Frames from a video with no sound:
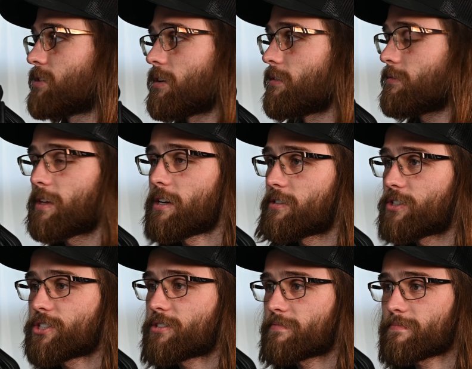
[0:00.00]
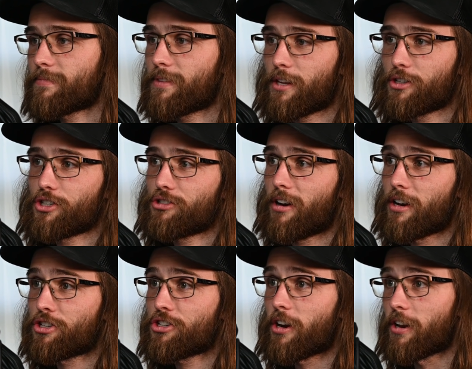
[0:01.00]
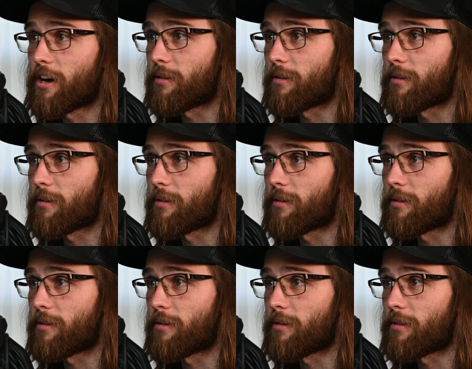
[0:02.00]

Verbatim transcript: So they're just they're just trying to shut it